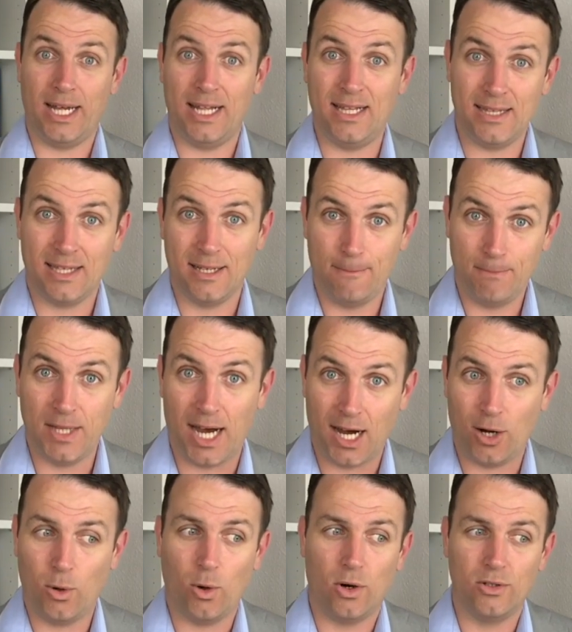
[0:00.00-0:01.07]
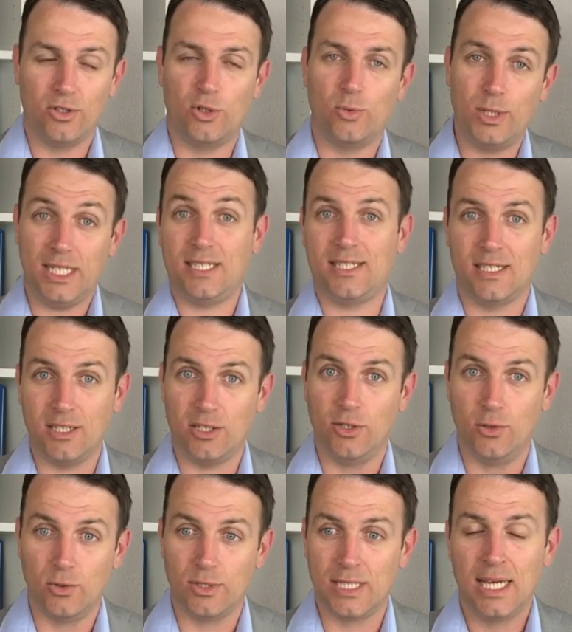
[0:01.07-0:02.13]
and now on the recent
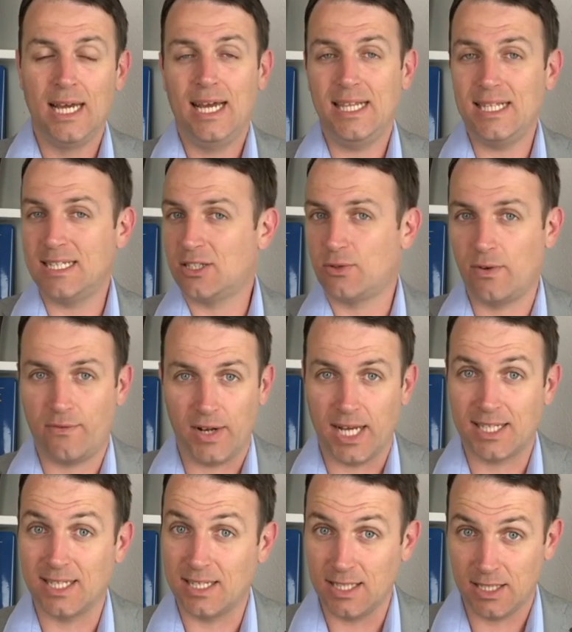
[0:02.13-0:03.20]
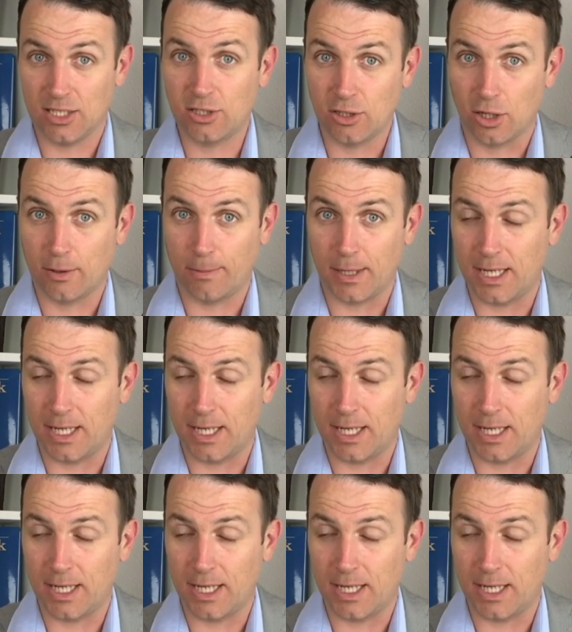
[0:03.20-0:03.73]
news, and that's reflected in the stock